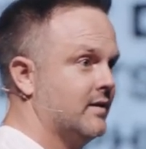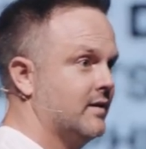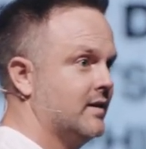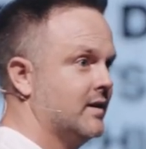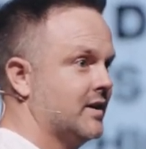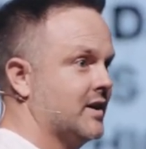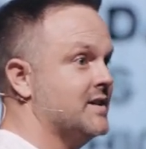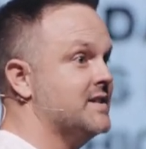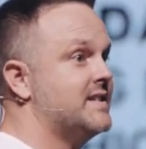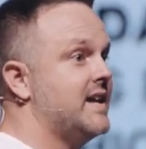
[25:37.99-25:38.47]

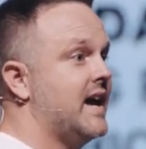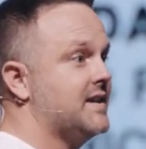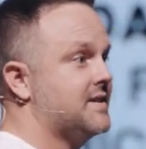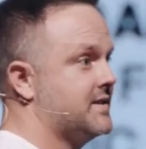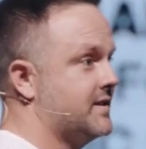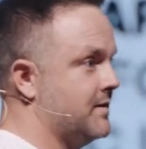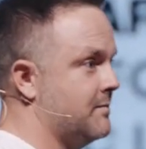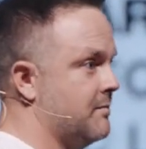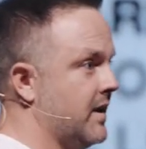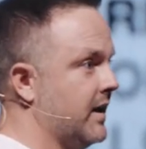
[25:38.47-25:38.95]

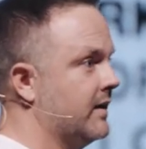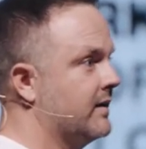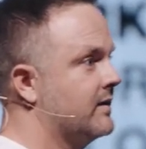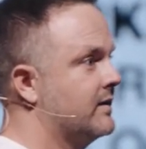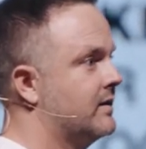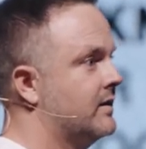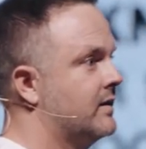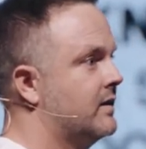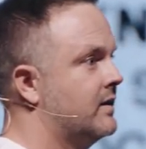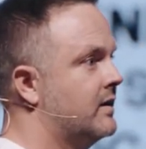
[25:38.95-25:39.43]
contested me,
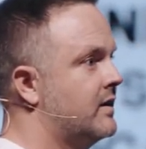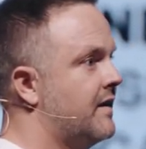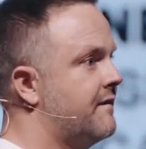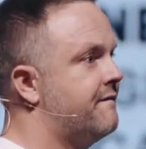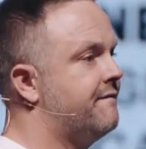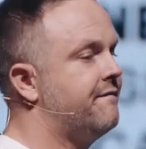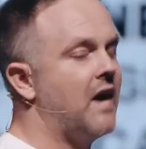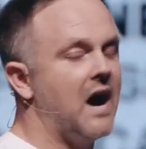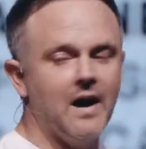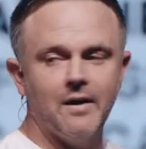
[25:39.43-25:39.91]

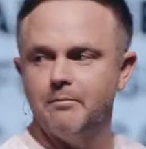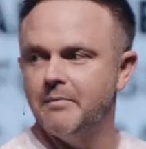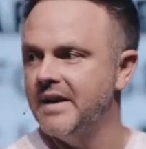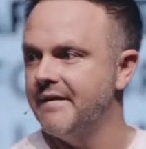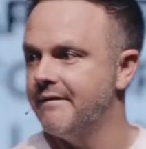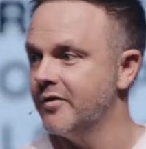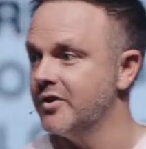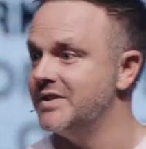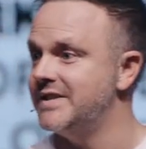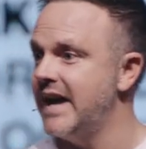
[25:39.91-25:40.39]
fought me
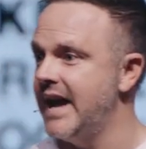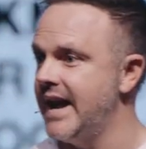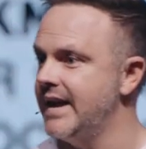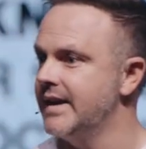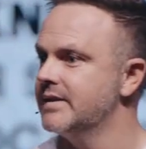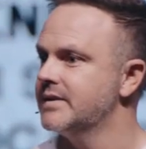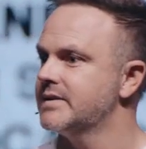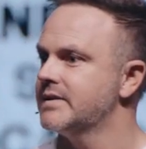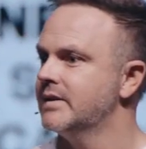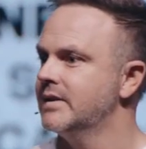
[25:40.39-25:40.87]
for
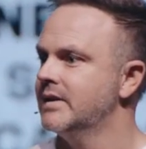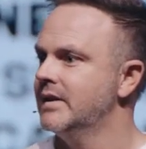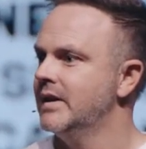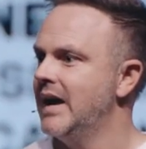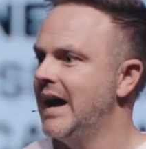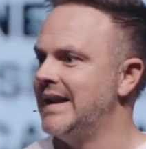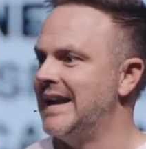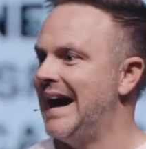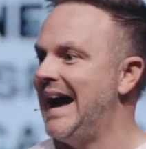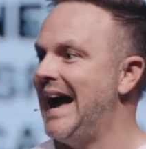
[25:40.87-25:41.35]
days,
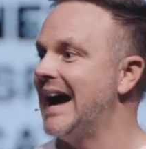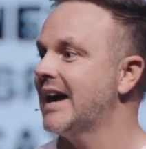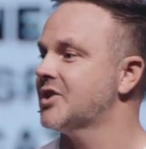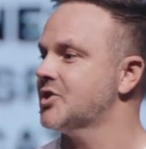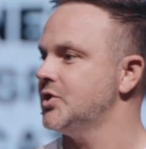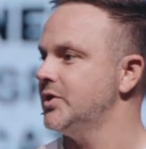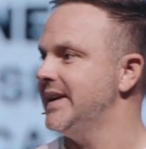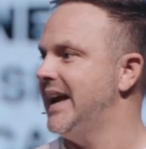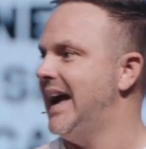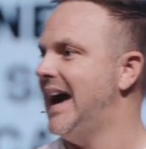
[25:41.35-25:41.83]
and I
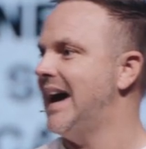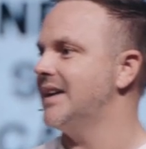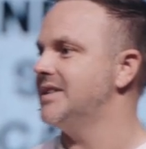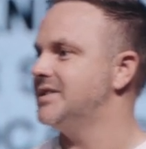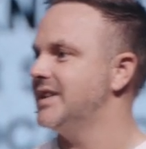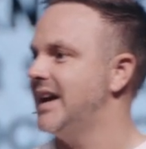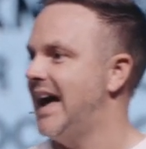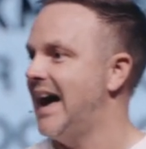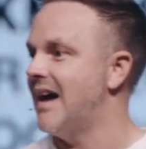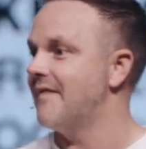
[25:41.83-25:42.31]
actually had
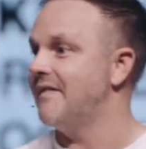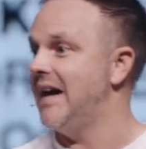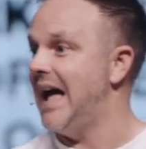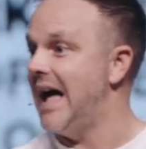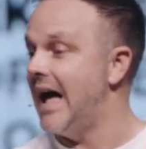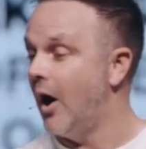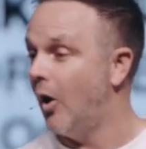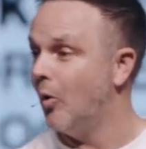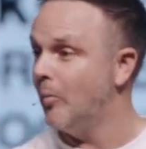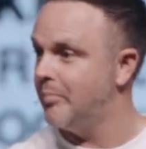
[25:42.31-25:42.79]
to have
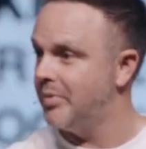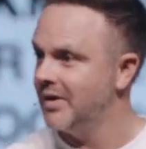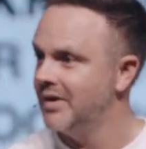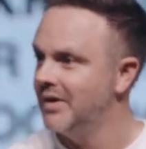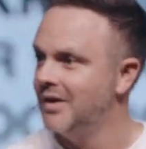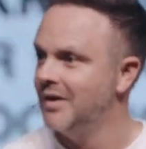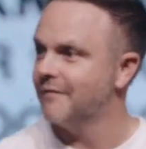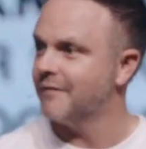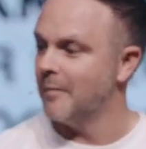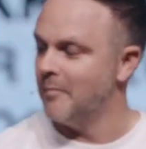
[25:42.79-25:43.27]
help
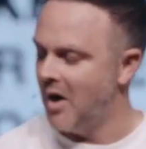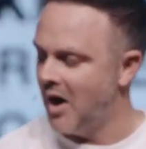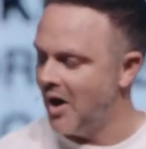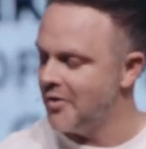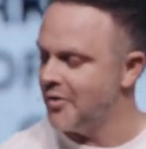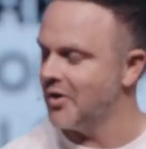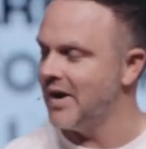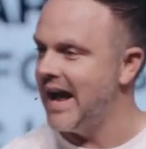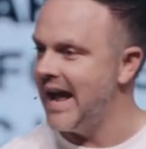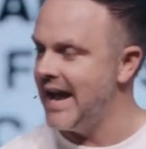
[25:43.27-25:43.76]
from
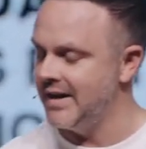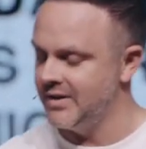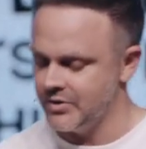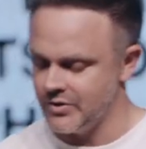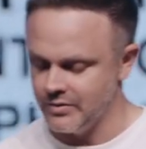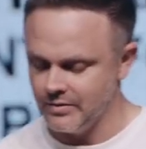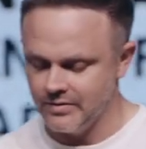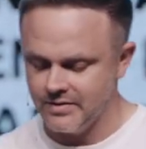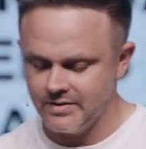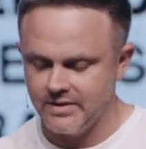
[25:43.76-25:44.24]
other
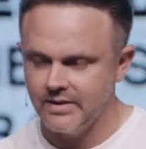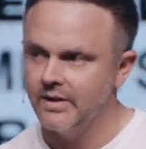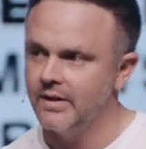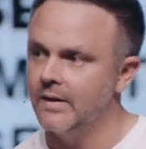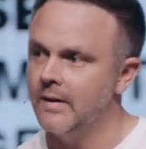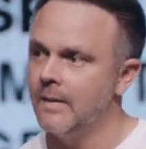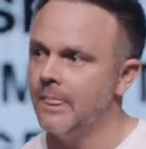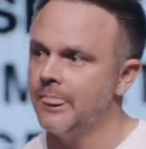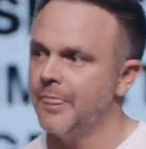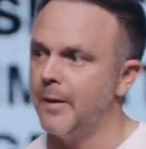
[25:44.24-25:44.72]
angels.
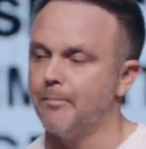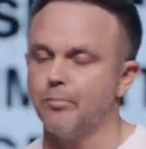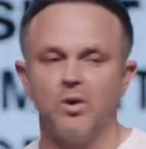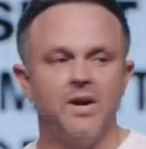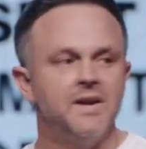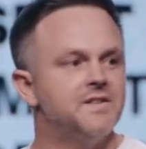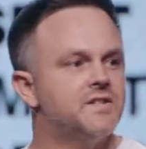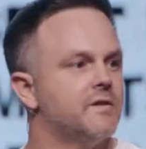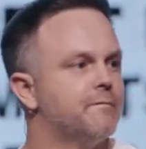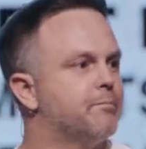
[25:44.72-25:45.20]
The
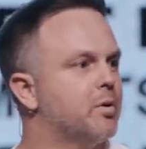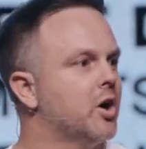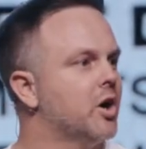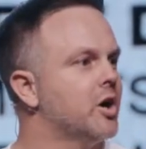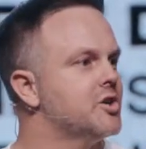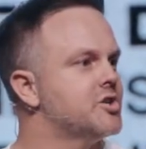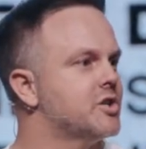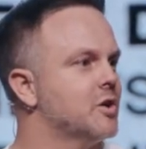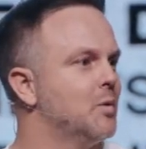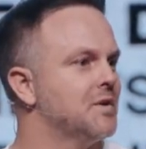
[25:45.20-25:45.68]
prince of
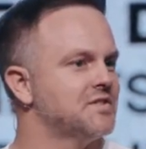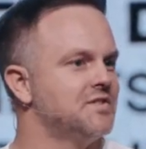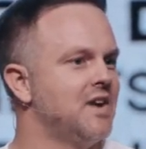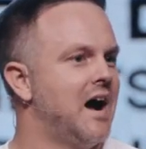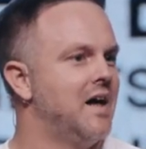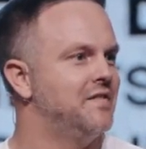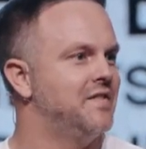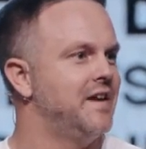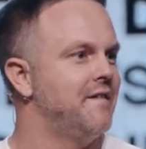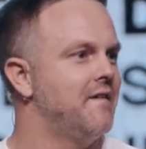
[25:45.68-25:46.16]
Persia was
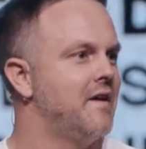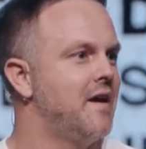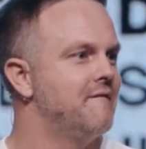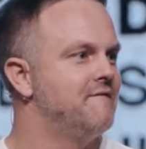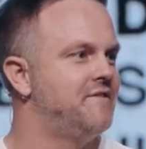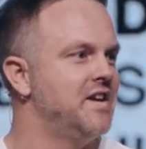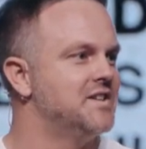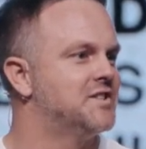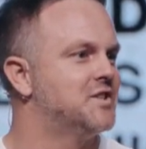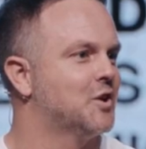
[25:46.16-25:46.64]
not the
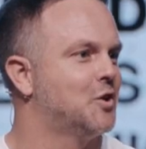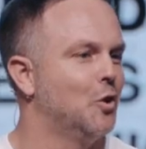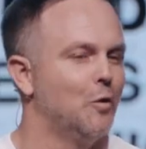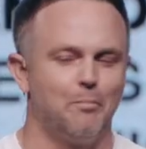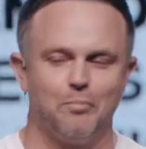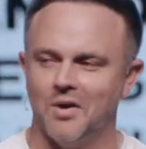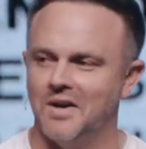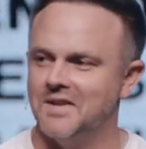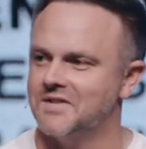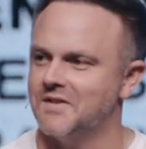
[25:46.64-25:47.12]
physical
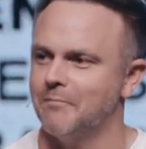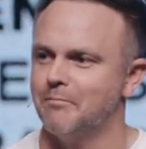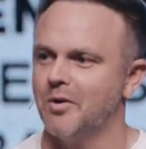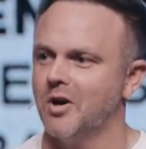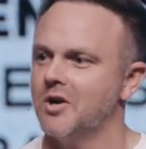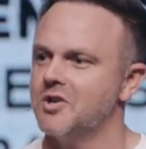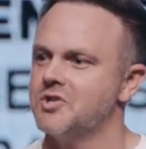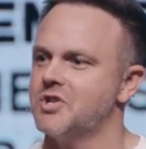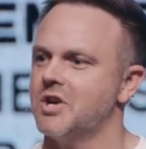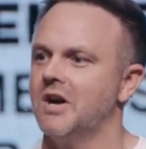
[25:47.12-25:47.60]
prince of
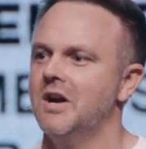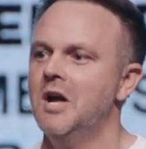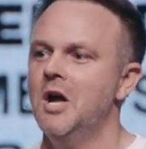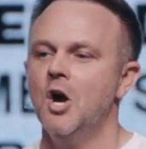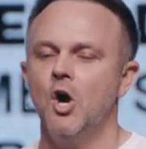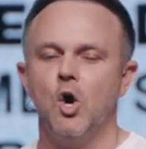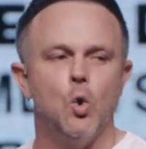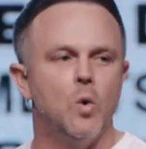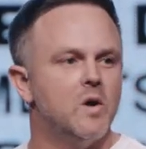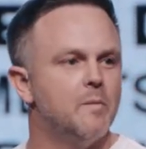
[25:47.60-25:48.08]
Persia
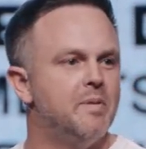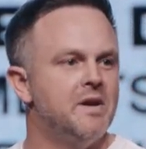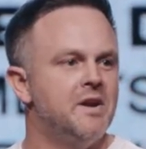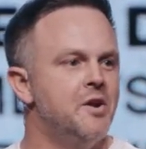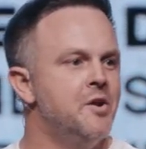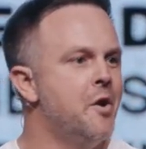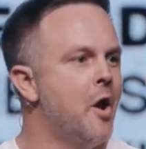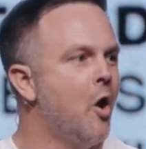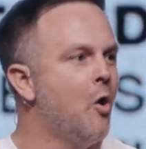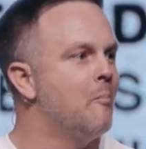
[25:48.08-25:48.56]
who would have been
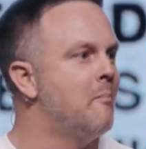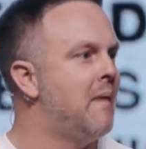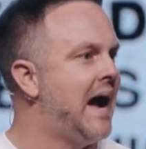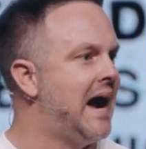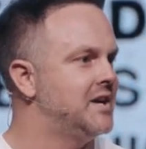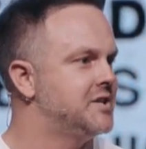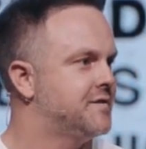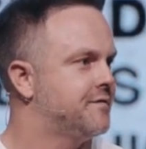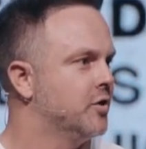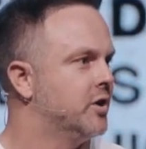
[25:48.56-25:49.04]
no
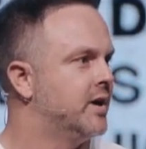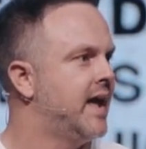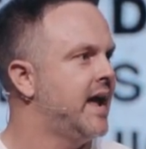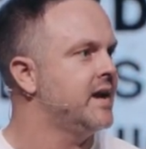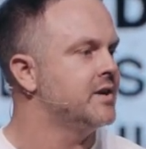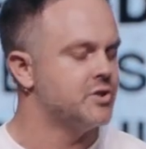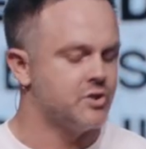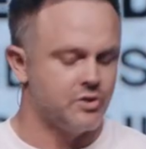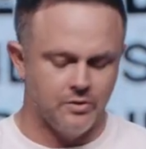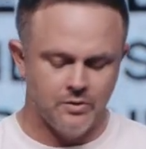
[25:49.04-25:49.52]
match for an
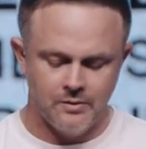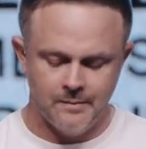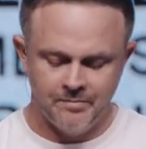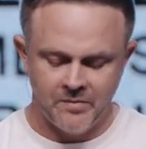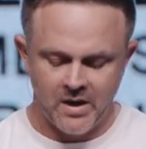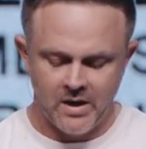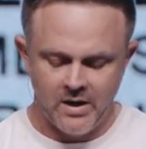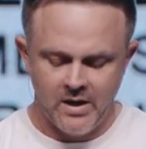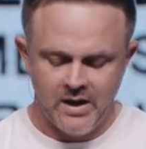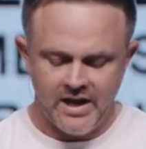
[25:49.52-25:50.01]
angel,
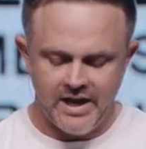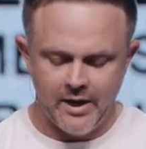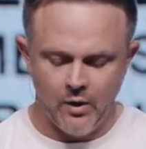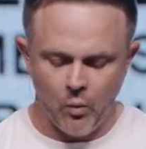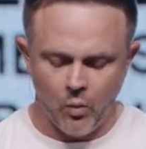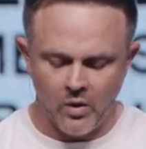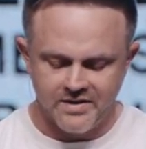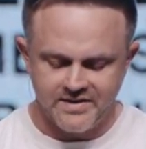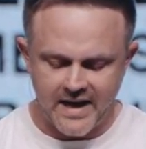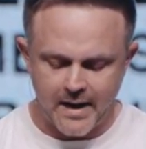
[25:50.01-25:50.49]
it
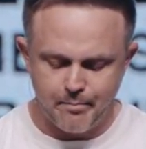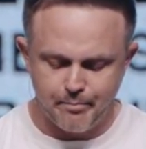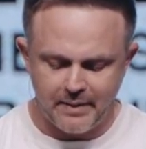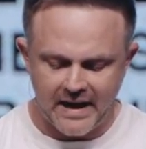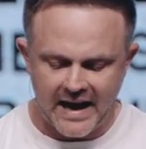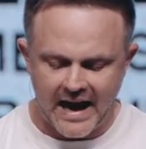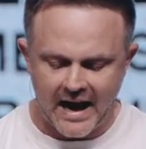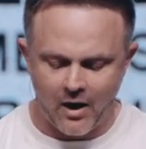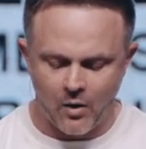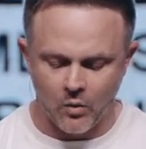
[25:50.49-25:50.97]
was a
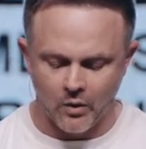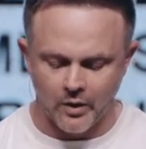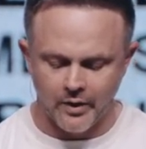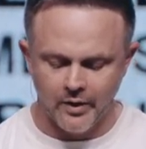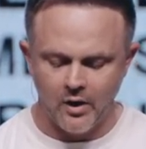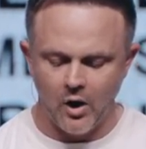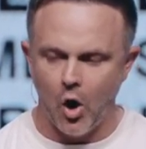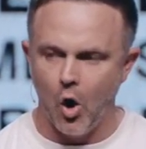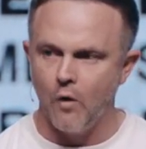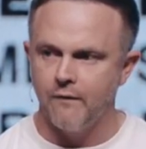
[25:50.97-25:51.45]
power
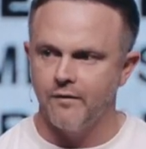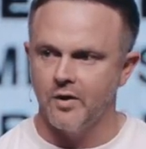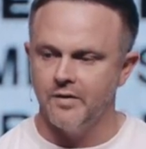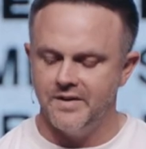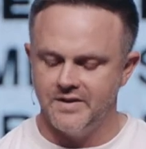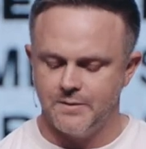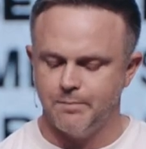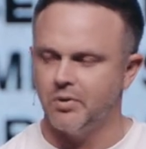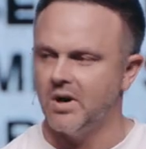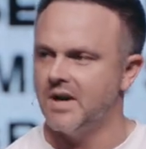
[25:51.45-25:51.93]
over
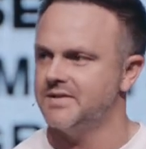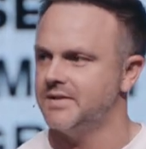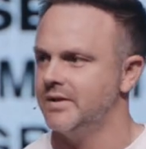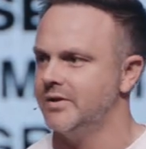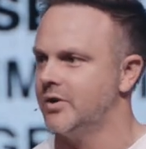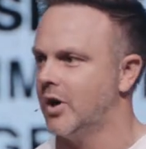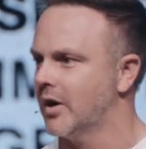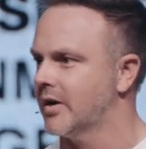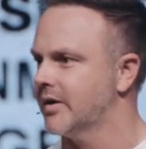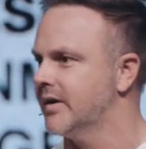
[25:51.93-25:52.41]
this present
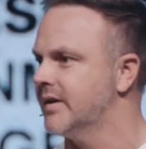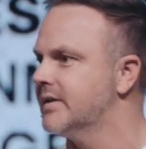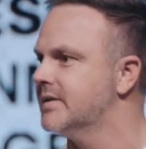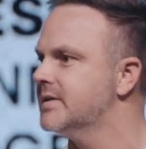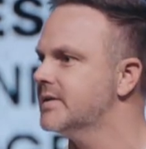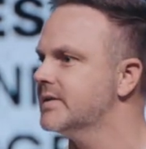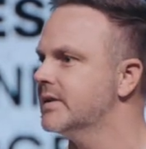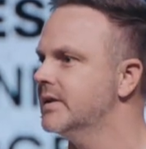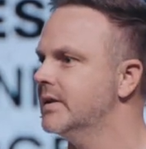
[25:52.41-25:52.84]
darkness.